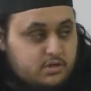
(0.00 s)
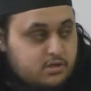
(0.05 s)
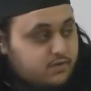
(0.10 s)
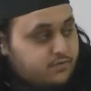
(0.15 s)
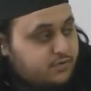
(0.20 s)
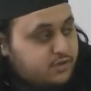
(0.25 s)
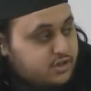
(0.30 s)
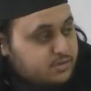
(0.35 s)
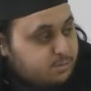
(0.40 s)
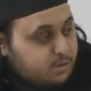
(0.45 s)

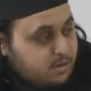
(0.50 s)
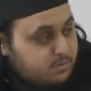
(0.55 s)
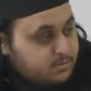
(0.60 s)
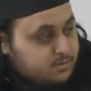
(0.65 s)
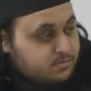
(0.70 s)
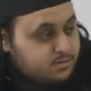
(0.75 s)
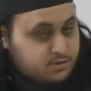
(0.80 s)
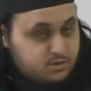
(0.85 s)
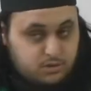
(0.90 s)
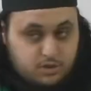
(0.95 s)
The first part
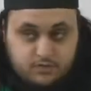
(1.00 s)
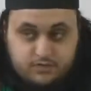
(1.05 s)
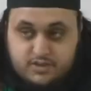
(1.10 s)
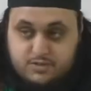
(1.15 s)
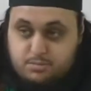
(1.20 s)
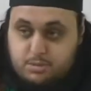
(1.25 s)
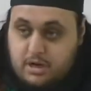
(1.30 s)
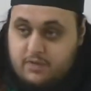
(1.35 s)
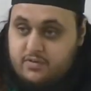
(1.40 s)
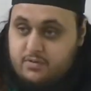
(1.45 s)
must be to cover
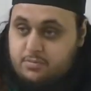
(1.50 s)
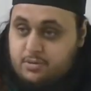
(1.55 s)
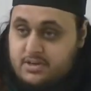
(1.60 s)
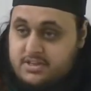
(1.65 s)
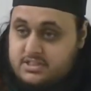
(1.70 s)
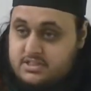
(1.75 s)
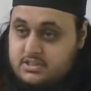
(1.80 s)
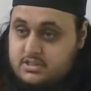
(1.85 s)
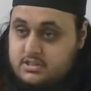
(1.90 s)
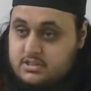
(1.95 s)
his private
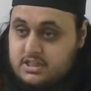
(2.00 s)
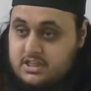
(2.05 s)
parts.